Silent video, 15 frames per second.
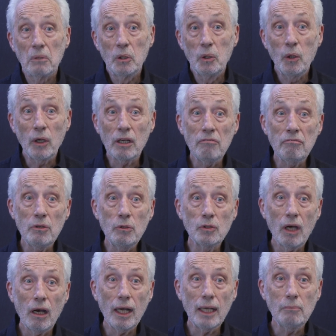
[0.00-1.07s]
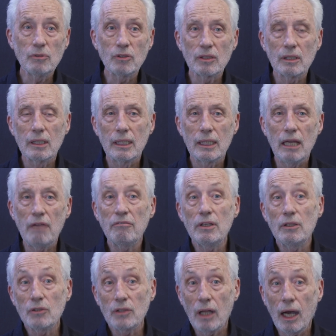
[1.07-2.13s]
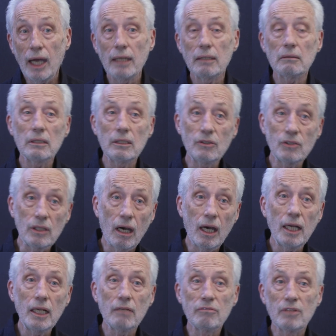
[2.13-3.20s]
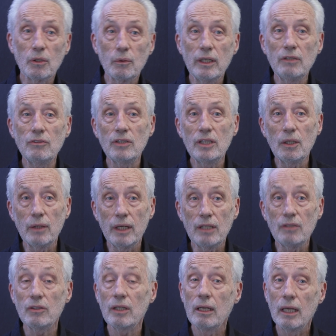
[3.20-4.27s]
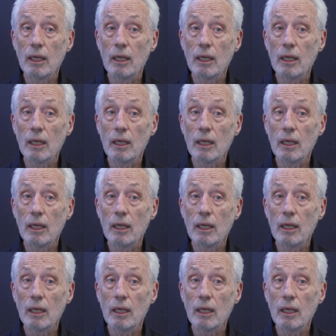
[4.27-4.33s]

Look a few times. If there's not, there's not. If there is, there is.